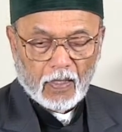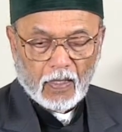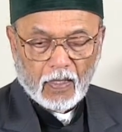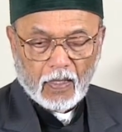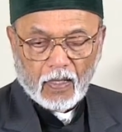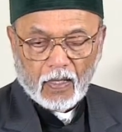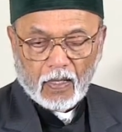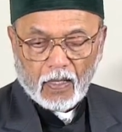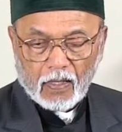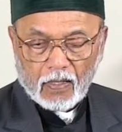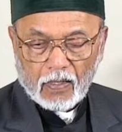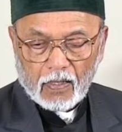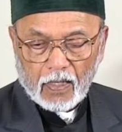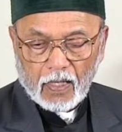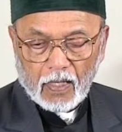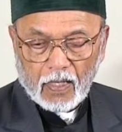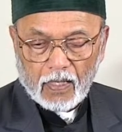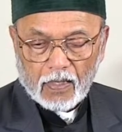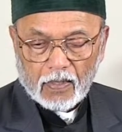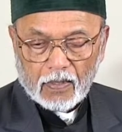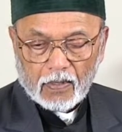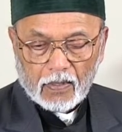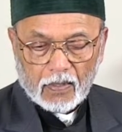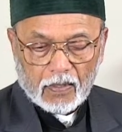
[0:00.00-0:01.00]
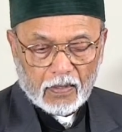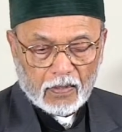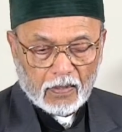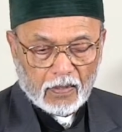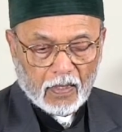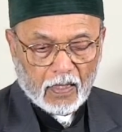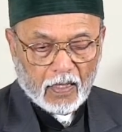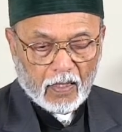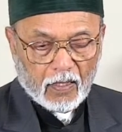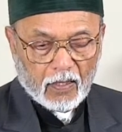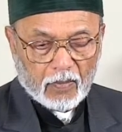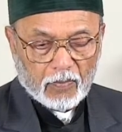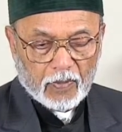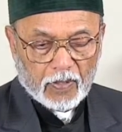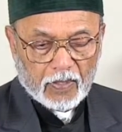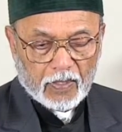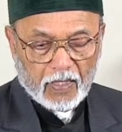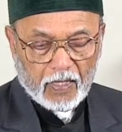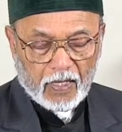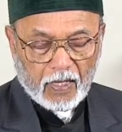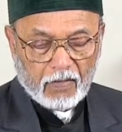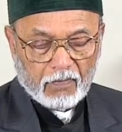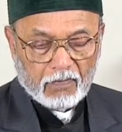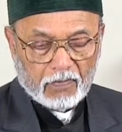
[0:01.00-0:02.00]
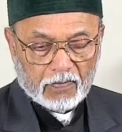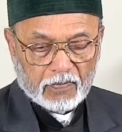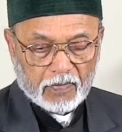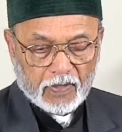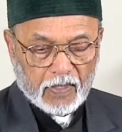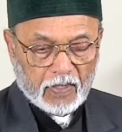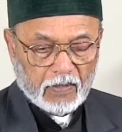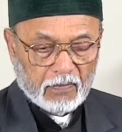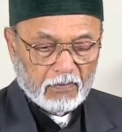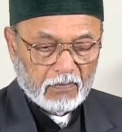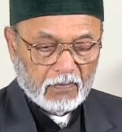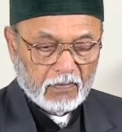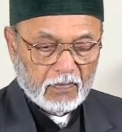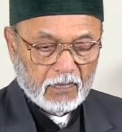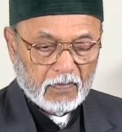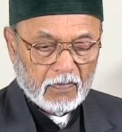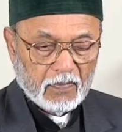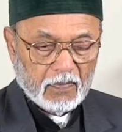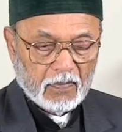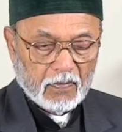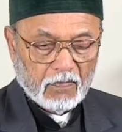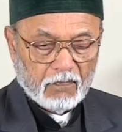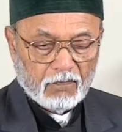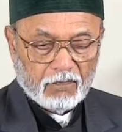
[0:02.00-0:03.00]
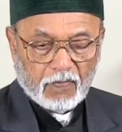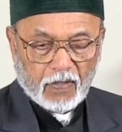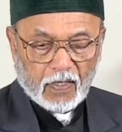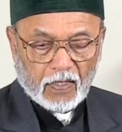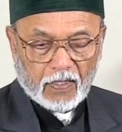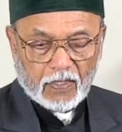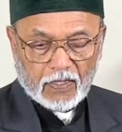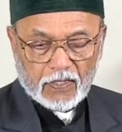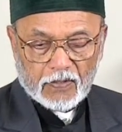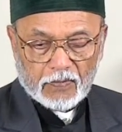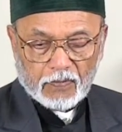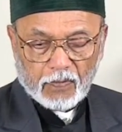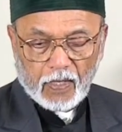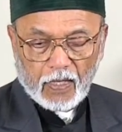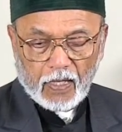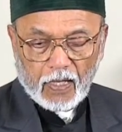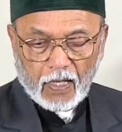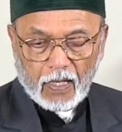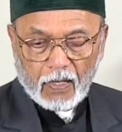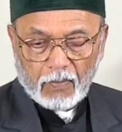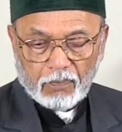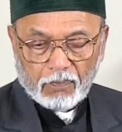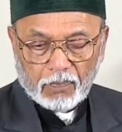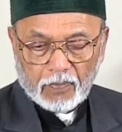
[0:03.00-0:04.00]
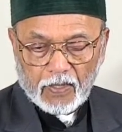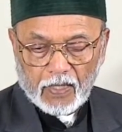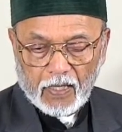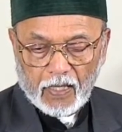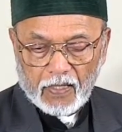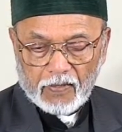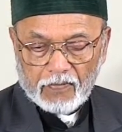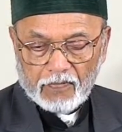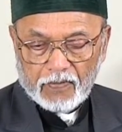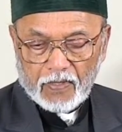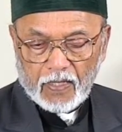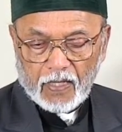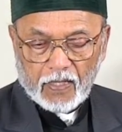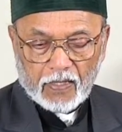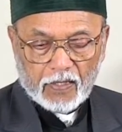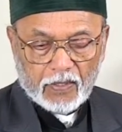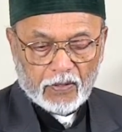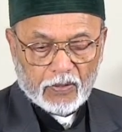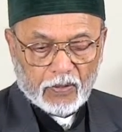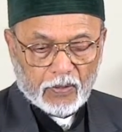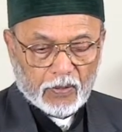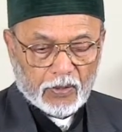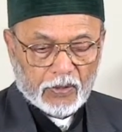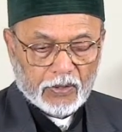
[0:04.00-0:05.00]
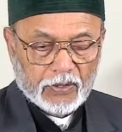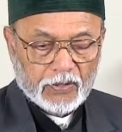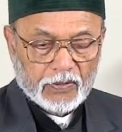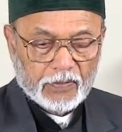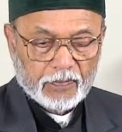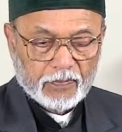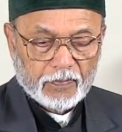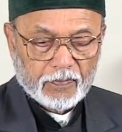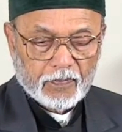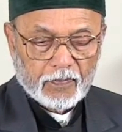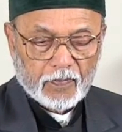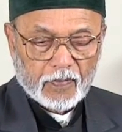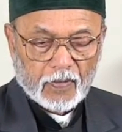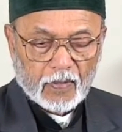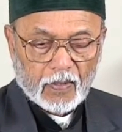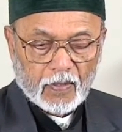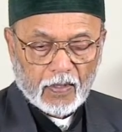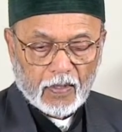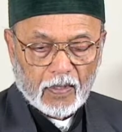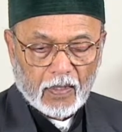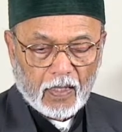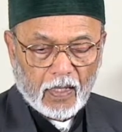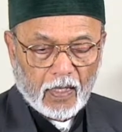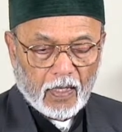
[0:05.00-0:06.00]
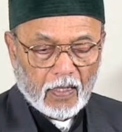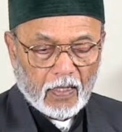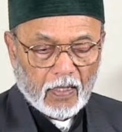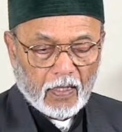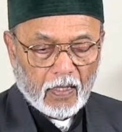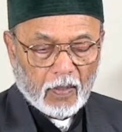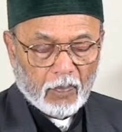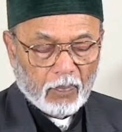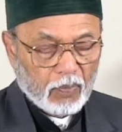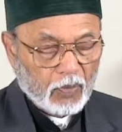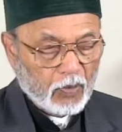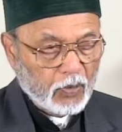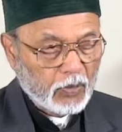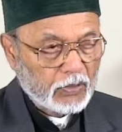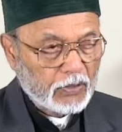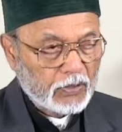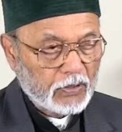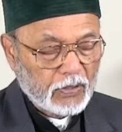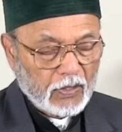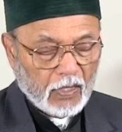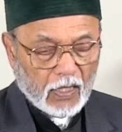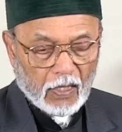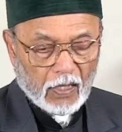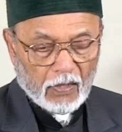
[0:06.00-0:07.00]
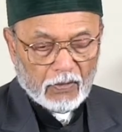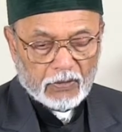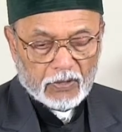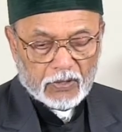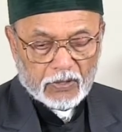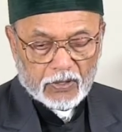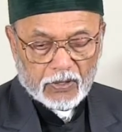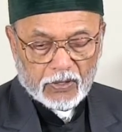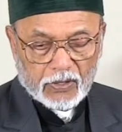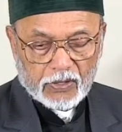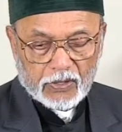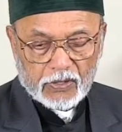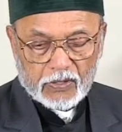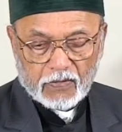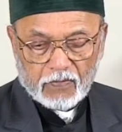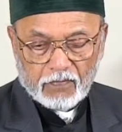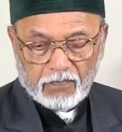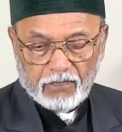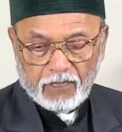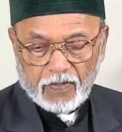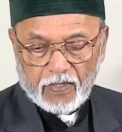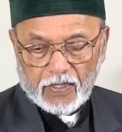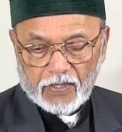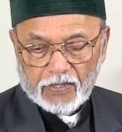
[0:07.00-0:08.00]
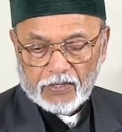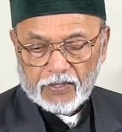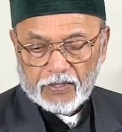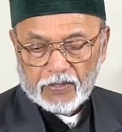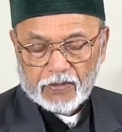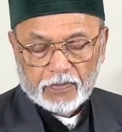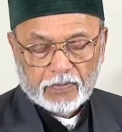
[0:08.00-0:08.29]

On land, the Ottoman cavalry fought its way up the Adriatic course and approached the outskirts of Venice.